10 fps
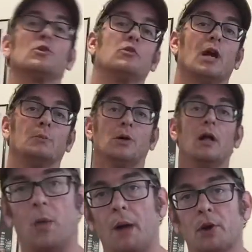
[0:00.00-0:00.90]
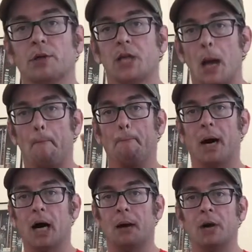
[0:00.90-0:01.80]
Incredible, Robert
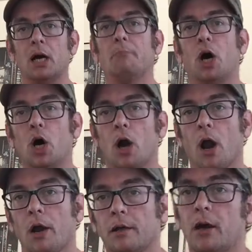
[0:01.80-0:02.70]
Bob Parr.